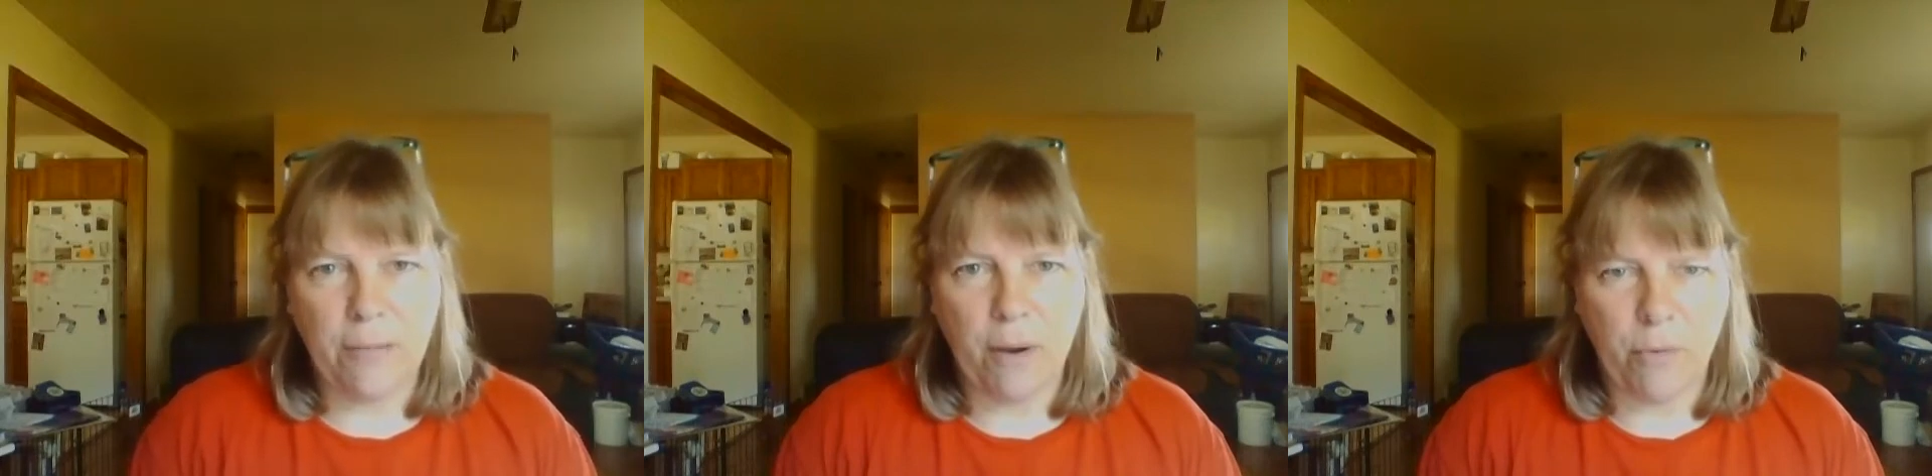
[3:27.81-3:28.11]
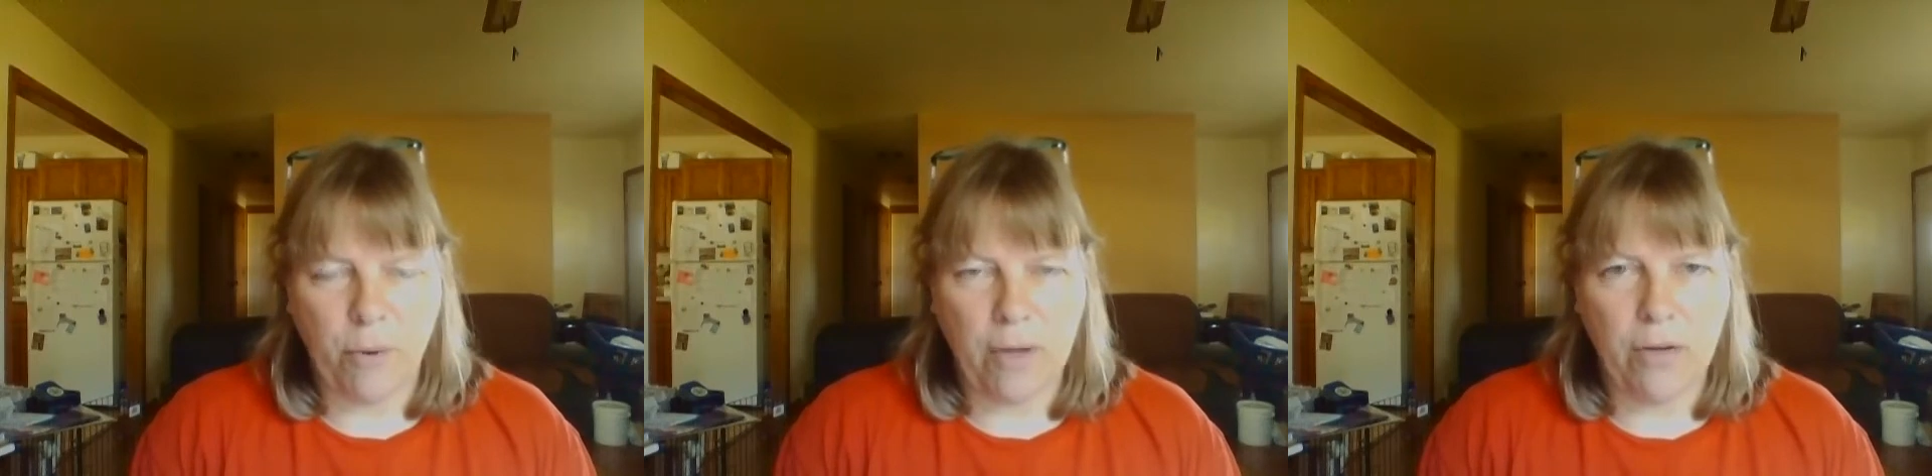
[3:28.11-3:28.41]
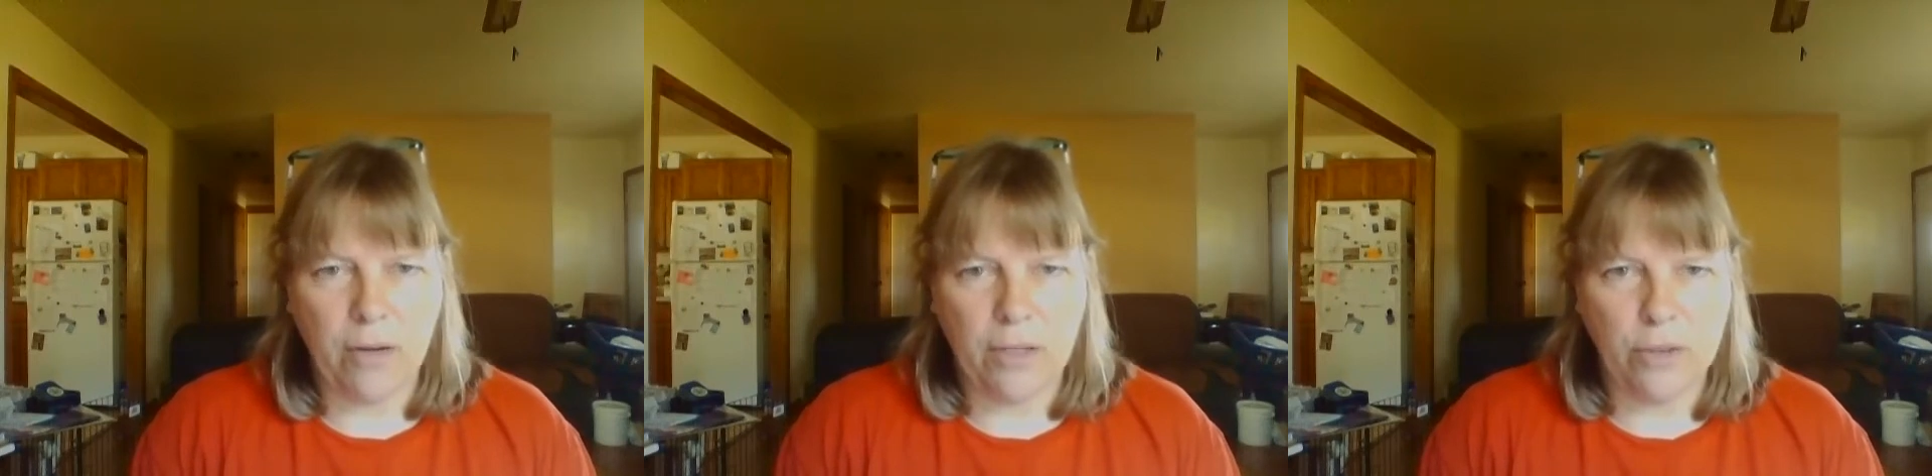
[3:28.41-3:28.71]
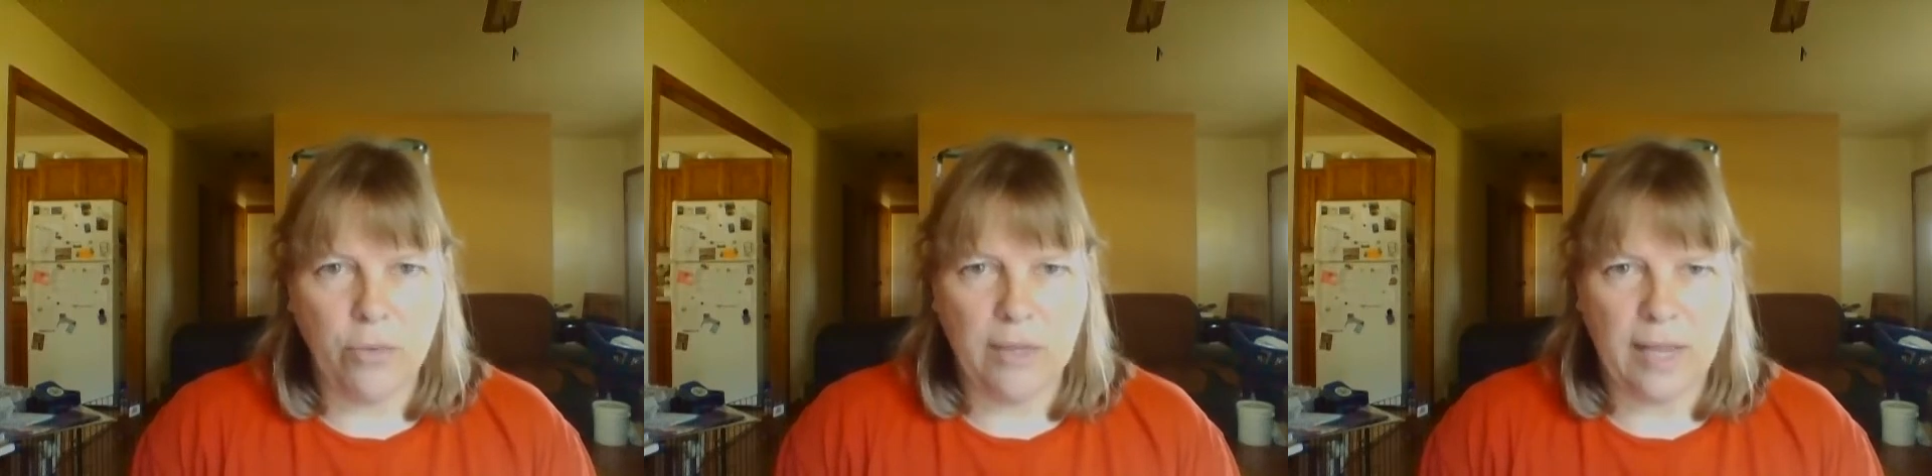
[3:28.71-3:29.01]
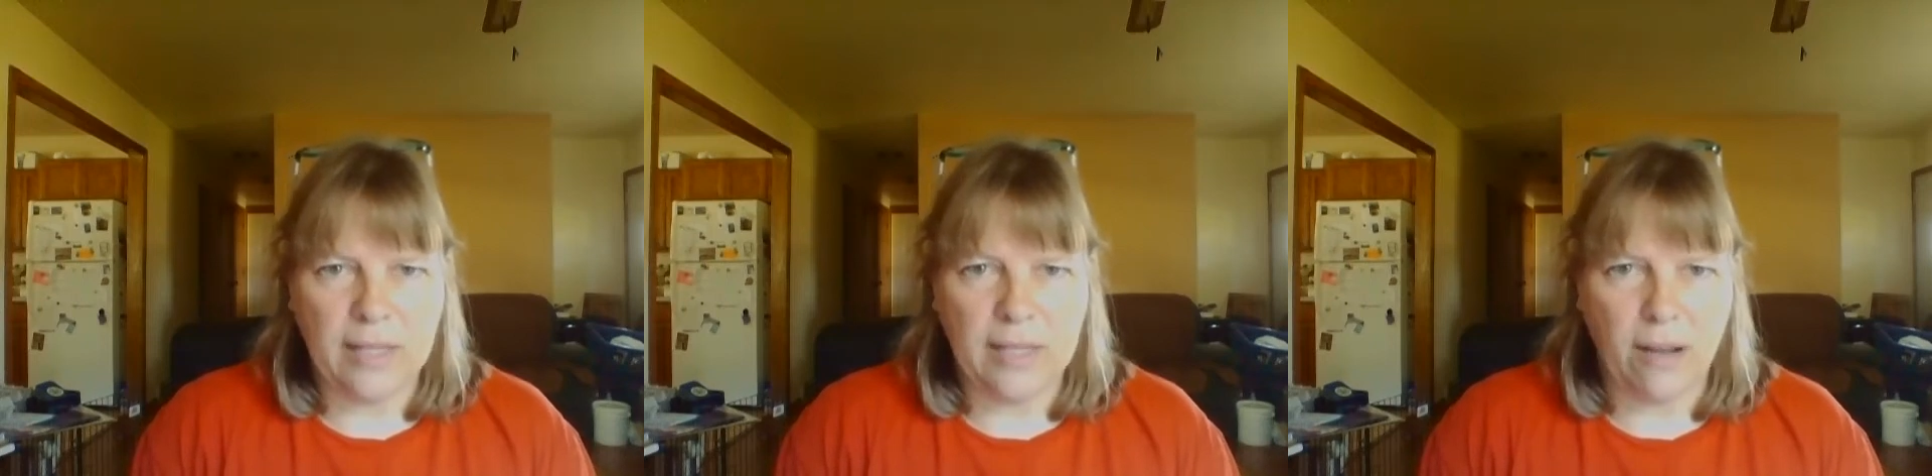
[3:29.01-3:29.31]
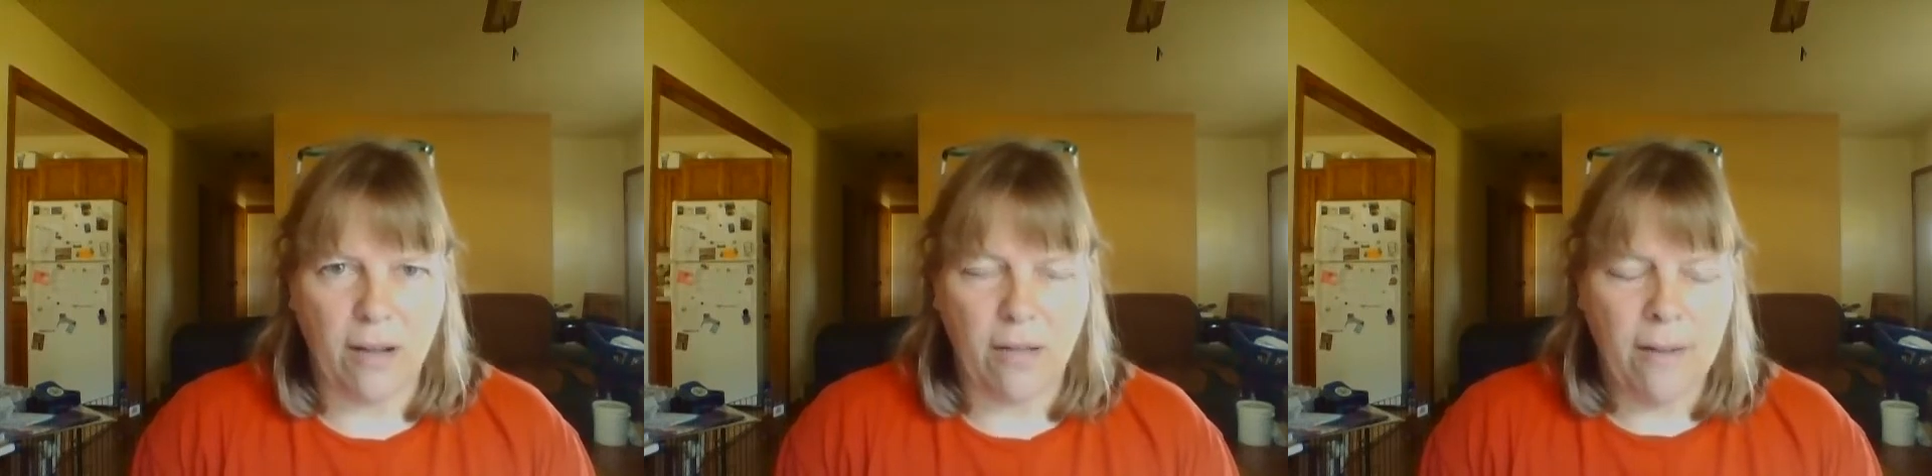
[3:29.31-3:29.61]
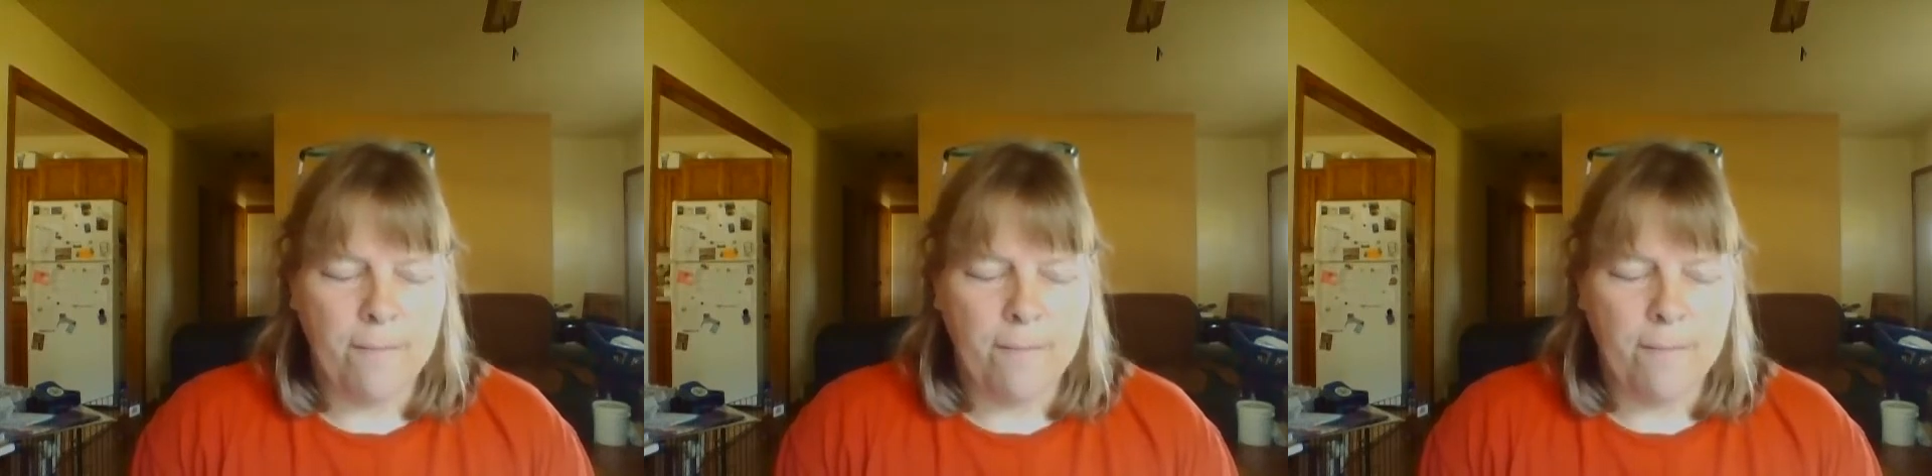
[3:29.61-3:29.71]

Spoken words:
about what you're going to do with that skull.